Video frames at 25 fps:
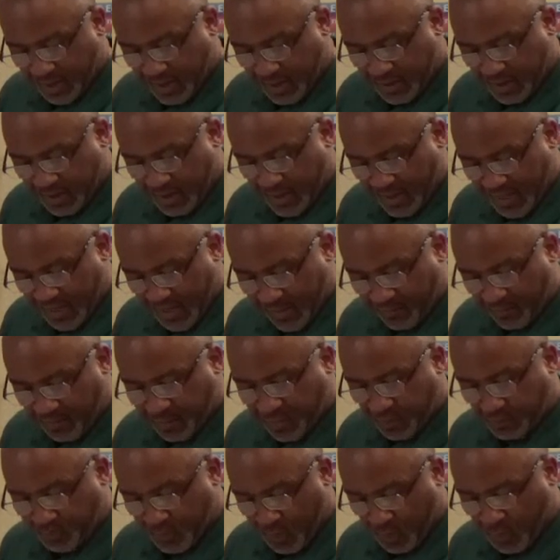
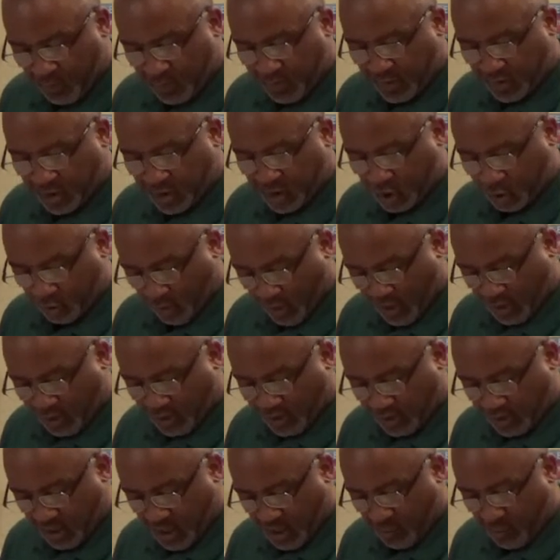inevitable
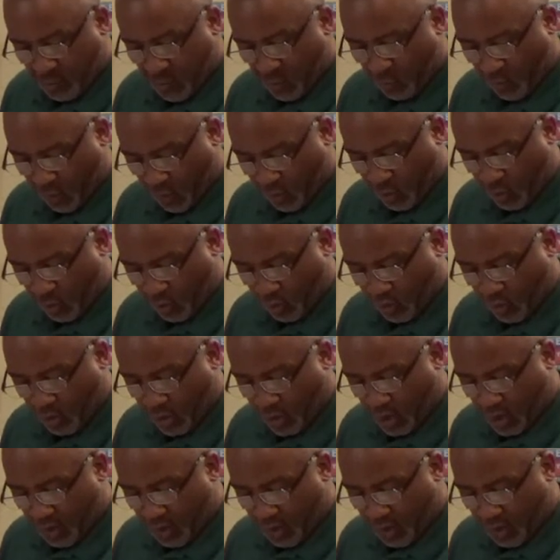destruction of the world.